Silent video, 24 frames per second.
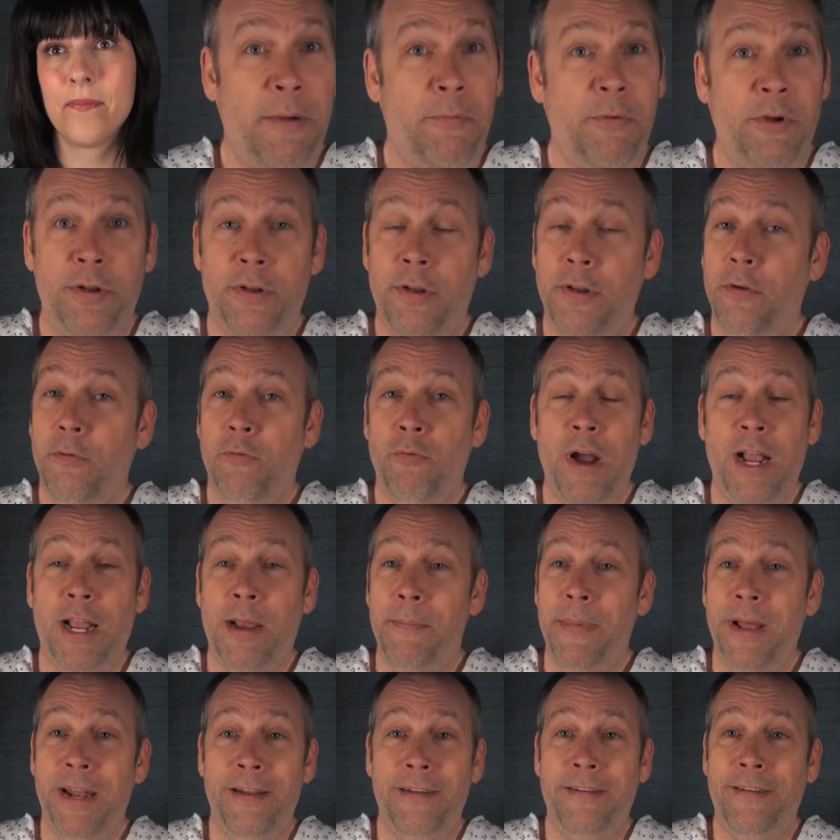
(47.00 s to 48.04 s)
I would
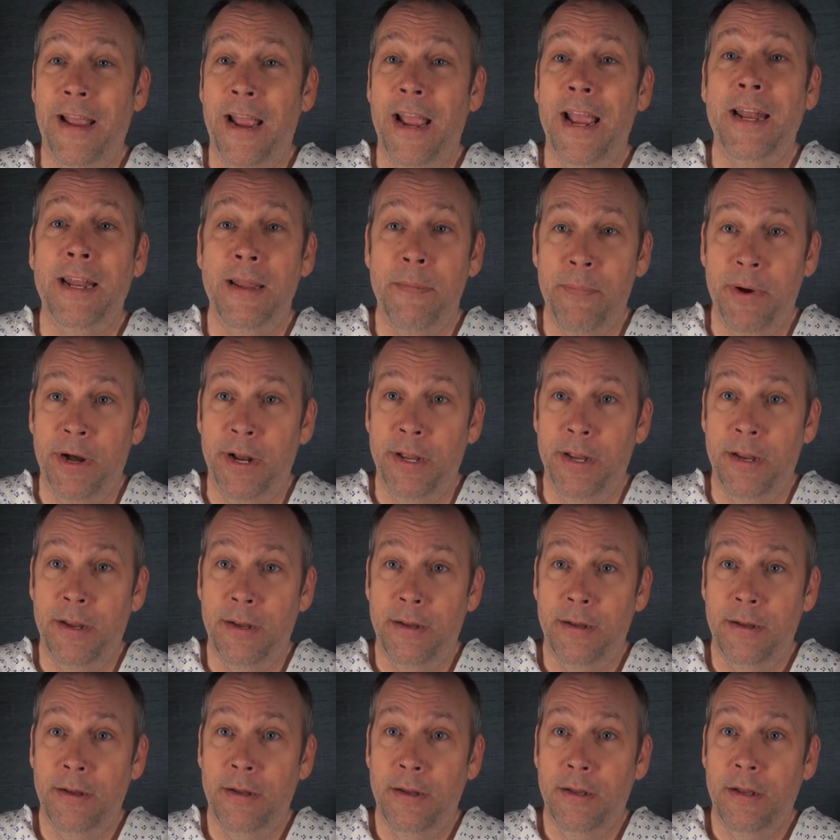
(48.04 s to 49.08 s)
recommend it to anybody
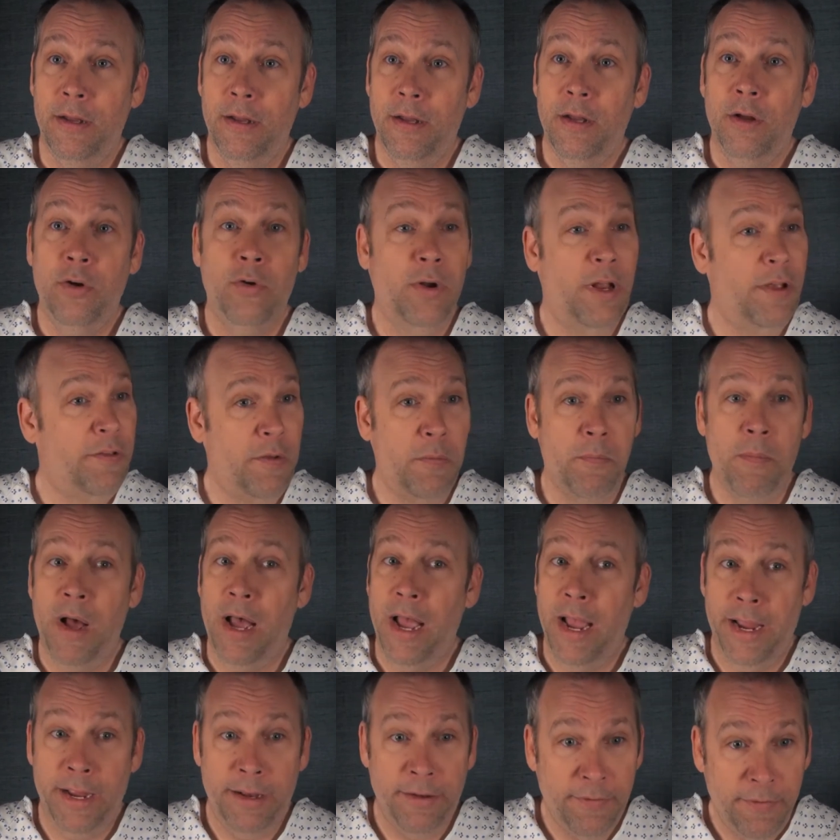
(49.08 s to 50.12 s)
who doesn't
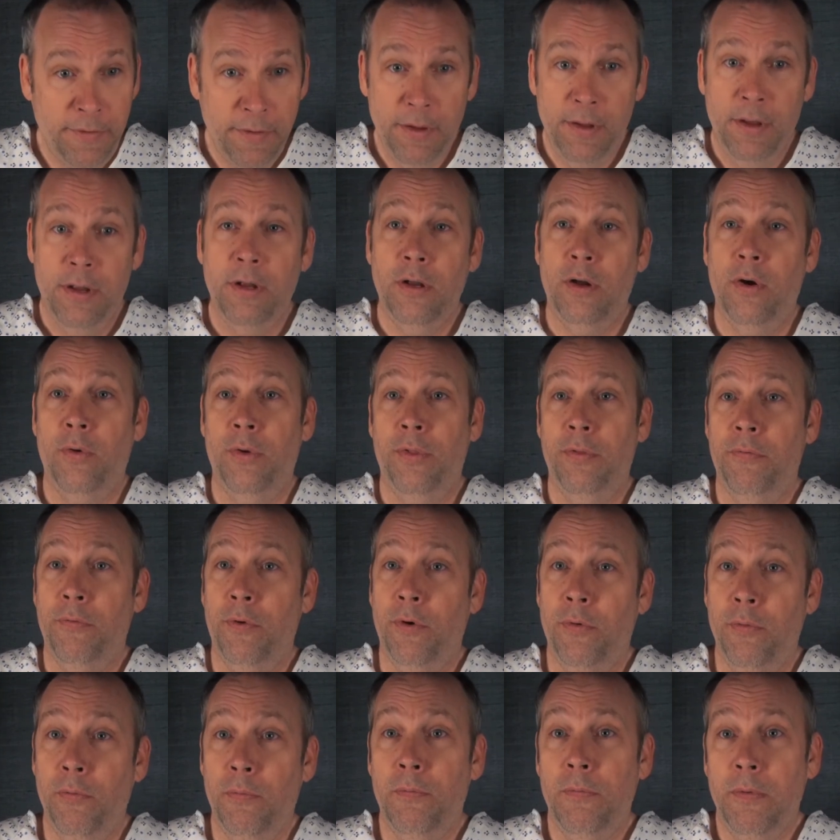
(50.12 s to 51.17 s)
mind going
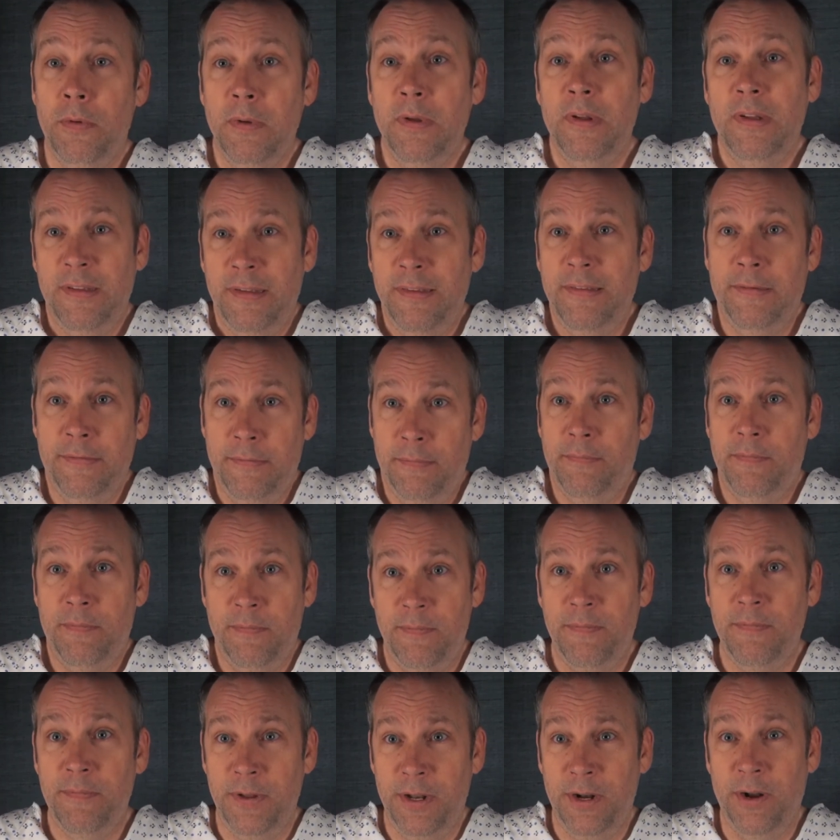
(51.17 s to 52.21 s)
through,
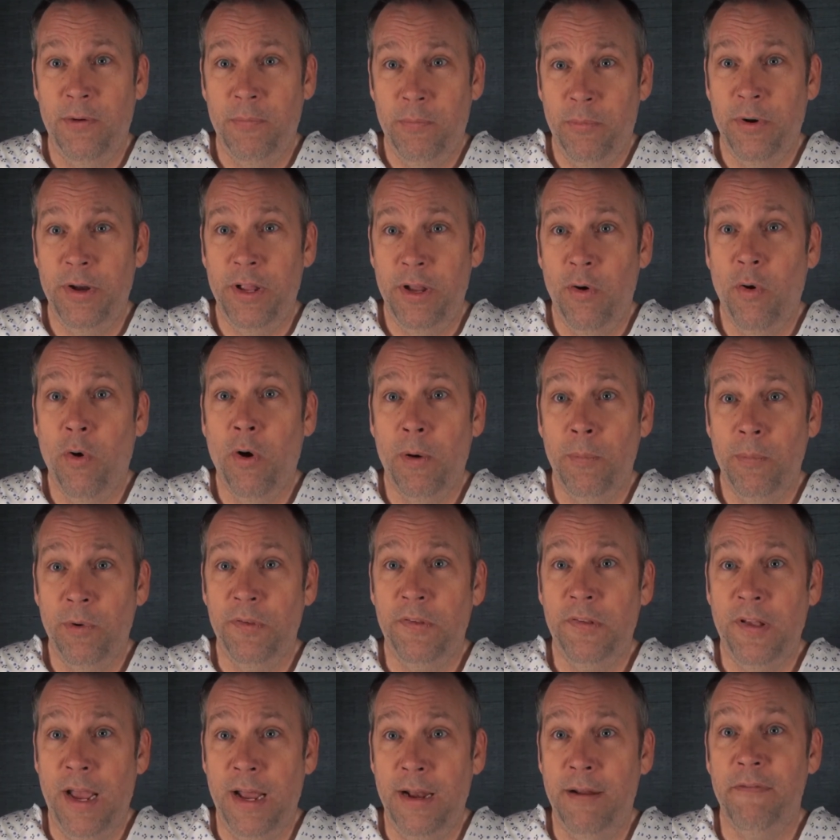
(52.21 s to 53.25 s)
you know, pretty horrible
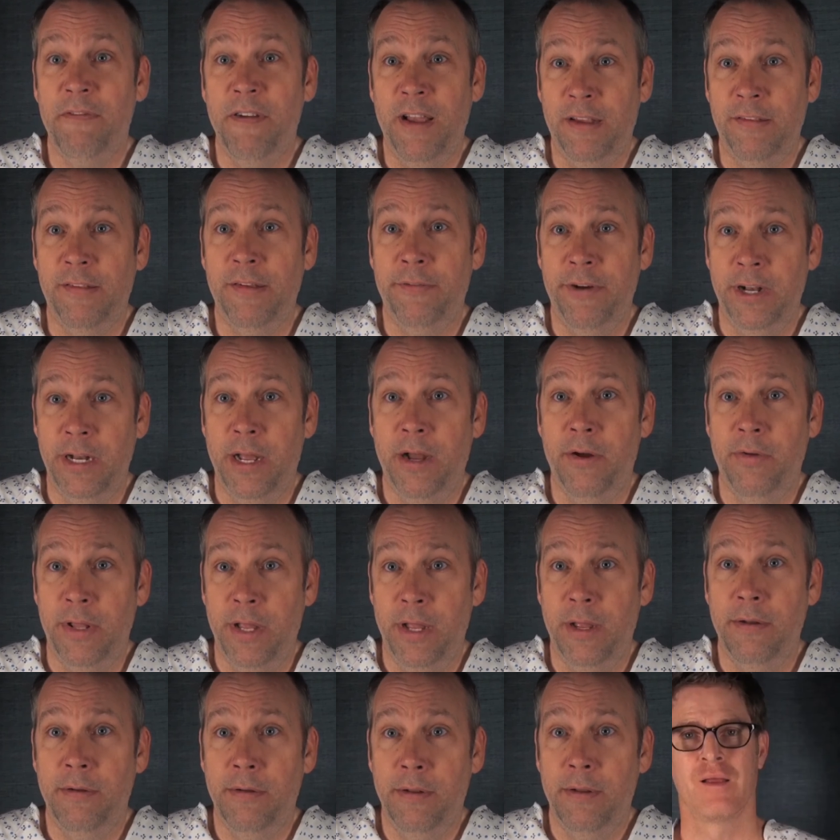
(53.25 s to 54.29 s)
side effects every now and then.